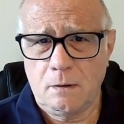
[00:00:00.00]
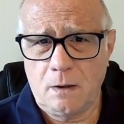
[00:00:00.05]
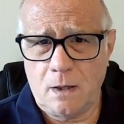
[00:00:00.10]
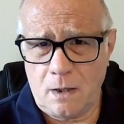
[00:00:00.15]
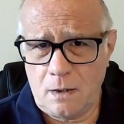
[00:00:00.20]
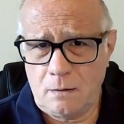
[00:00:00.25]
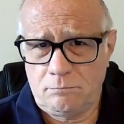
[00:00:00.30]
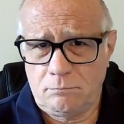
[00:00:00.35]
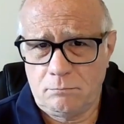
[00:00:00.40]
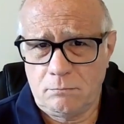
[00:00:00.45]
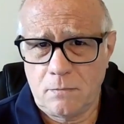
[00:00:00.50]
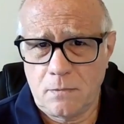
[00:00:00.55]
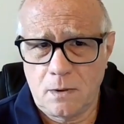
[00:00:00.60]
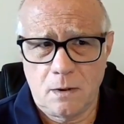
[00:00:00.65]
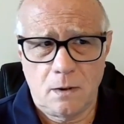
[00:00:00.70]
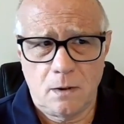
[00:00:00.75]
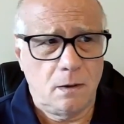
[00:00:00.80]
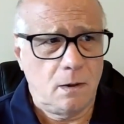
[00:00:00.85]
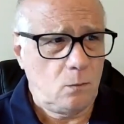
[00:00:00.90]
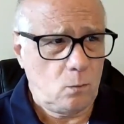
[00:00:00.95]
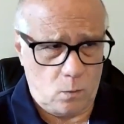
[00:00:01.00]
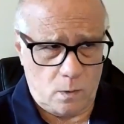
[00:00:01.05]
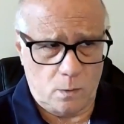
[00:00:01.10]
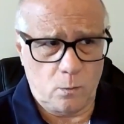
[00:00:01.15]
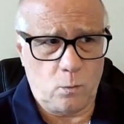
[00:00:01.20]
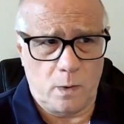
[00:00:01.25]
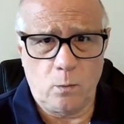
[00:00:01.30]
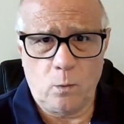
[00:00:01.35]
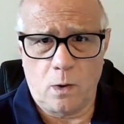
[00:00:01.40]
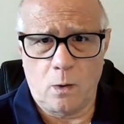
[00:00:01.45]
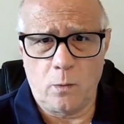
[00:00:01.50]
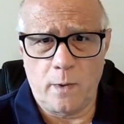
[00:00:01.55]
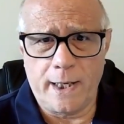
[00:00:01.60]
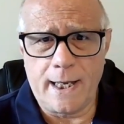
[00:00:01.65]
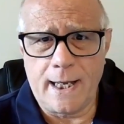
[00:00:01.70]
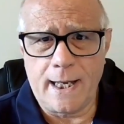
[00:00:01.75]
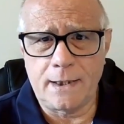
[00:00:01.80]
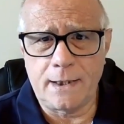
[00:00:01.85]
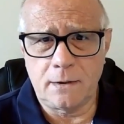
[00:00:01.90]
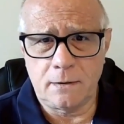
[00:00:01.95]
Huh? Well, we
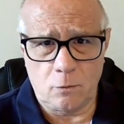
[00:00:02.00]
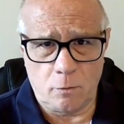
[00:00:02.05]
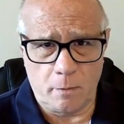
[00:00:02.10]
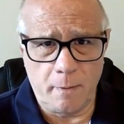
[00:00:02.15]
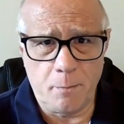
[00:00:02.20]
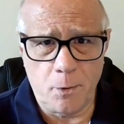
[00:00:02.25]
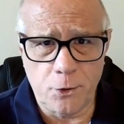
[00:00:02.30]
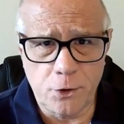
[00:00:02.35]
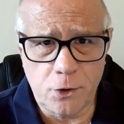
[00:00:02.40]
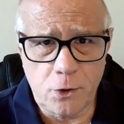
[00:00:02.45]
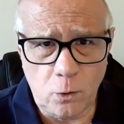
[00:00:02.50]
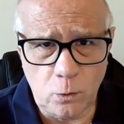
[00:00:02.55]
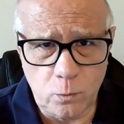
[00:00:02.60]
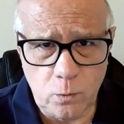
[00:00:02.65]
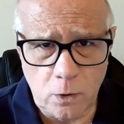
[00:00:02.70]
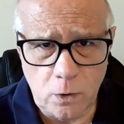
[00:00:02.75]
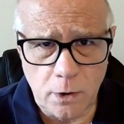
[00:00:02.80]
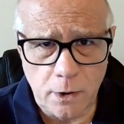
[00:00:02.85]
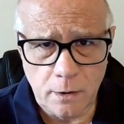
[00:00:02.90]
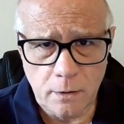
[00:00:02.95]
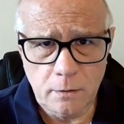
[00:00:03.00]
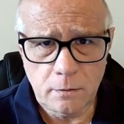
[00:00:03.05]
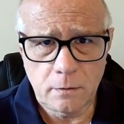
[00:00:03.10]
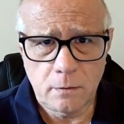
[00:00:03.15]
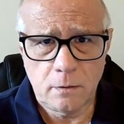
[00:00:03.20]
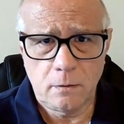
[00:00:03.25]
had, remember the Cold War?